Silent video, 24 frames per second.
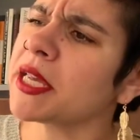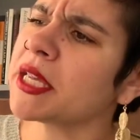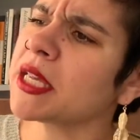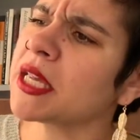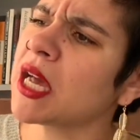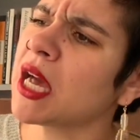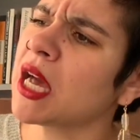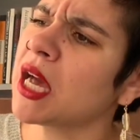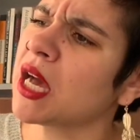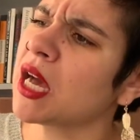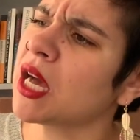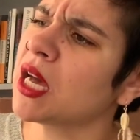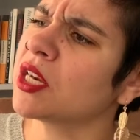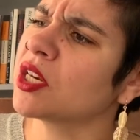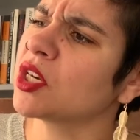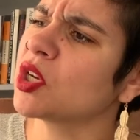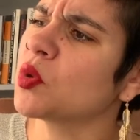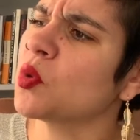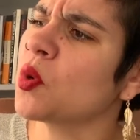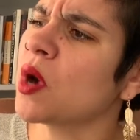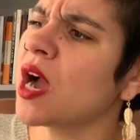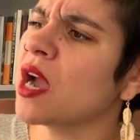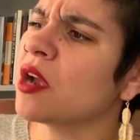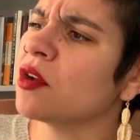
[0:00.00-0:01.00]
can't
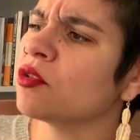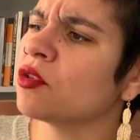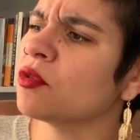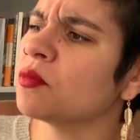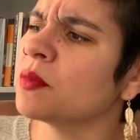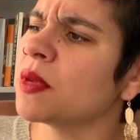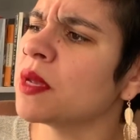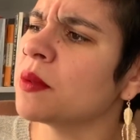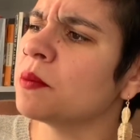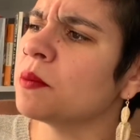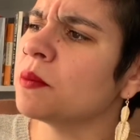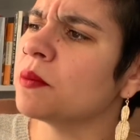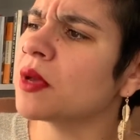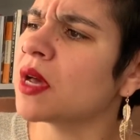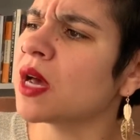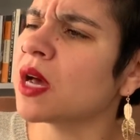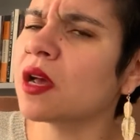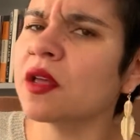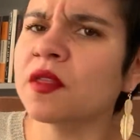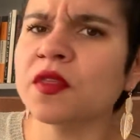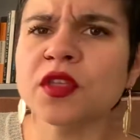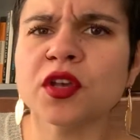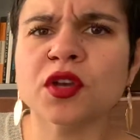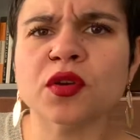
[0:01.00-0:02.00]
quite remember,
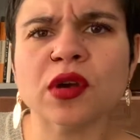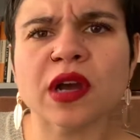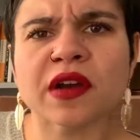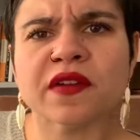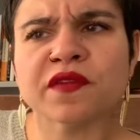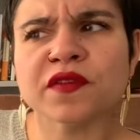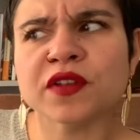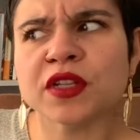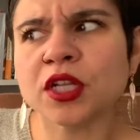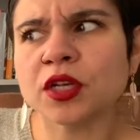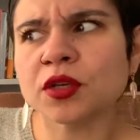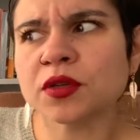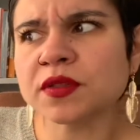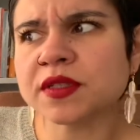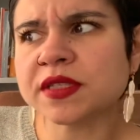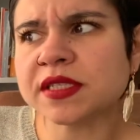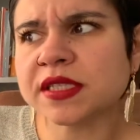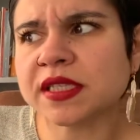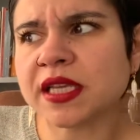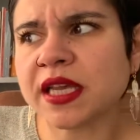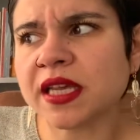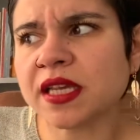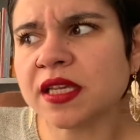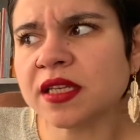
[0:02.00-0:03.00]
the Gruffalo
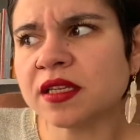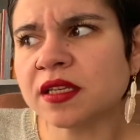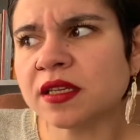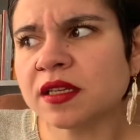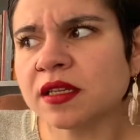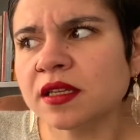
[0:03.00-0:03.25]
said.